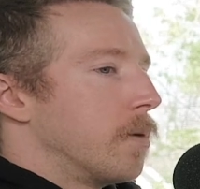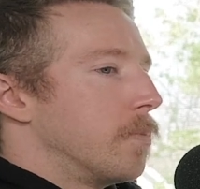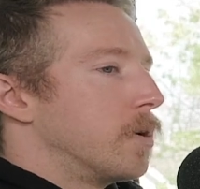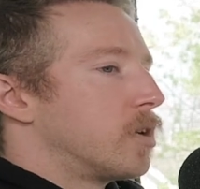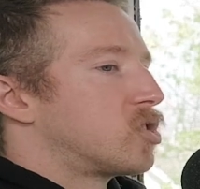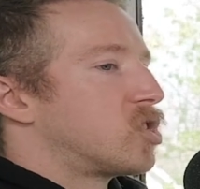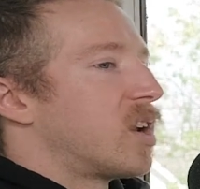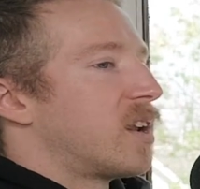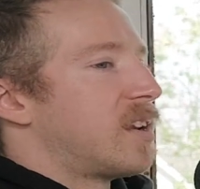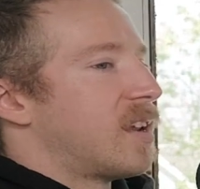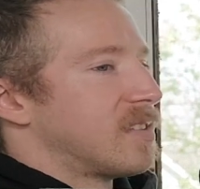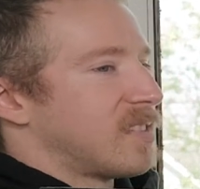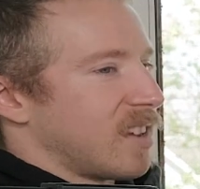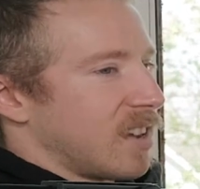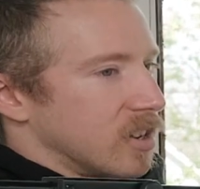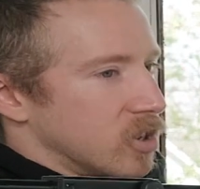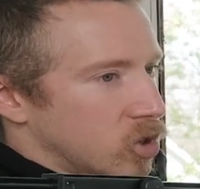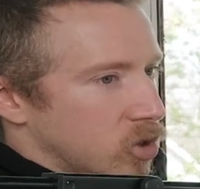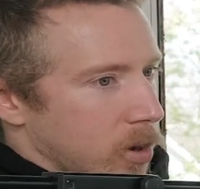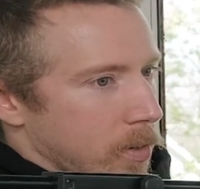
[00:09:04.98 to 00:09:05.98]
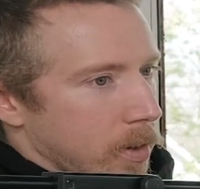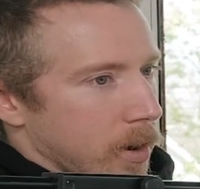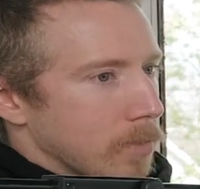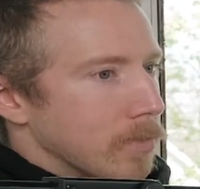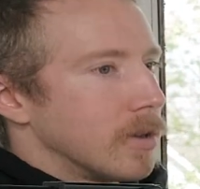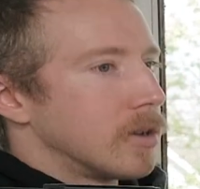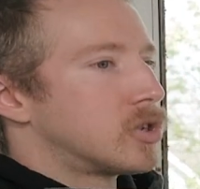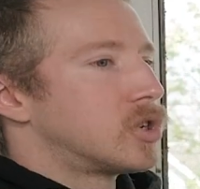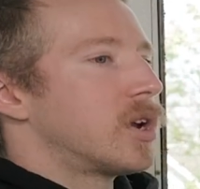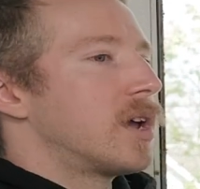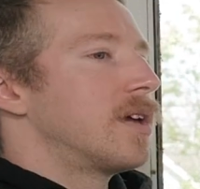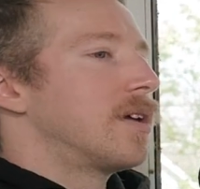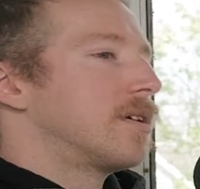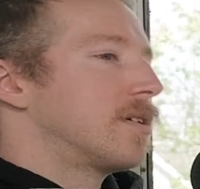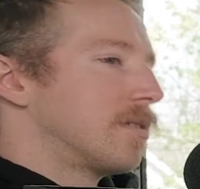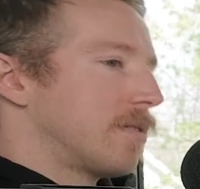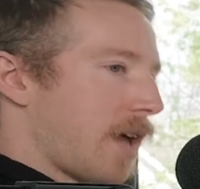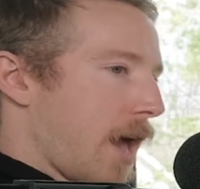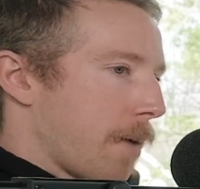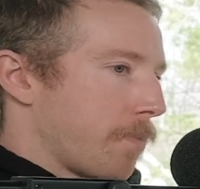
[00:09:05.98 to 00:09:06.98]
milkshake tastes like a strawberry
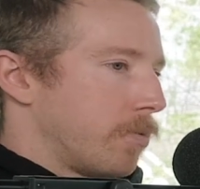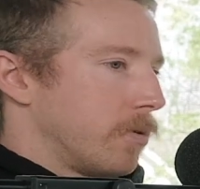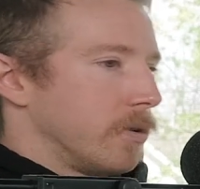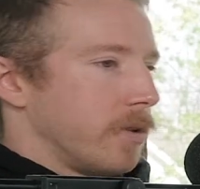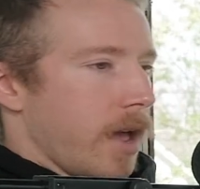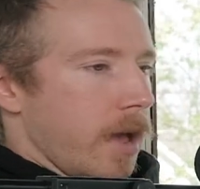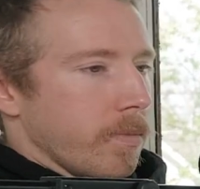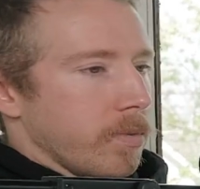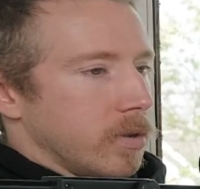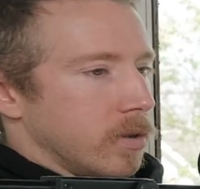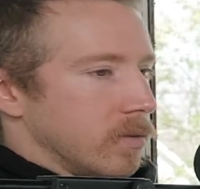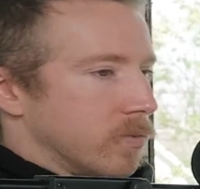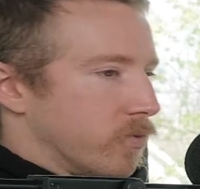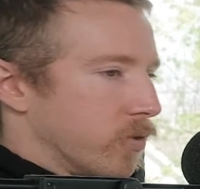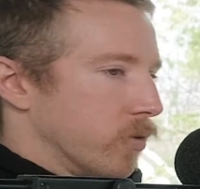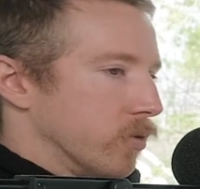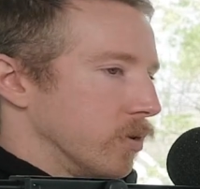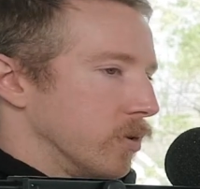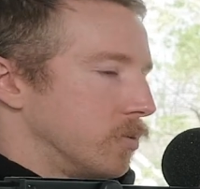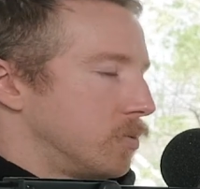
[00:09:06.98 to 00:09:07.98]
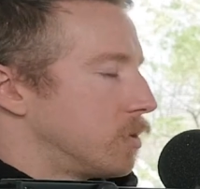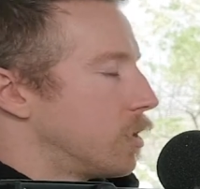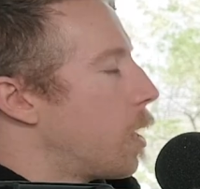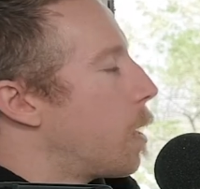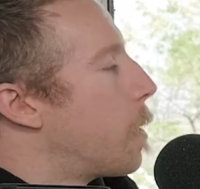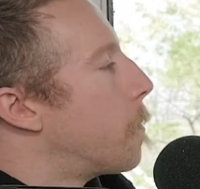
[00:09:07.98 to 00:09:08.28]
milkshake. Apple, apple, Fruit Loops.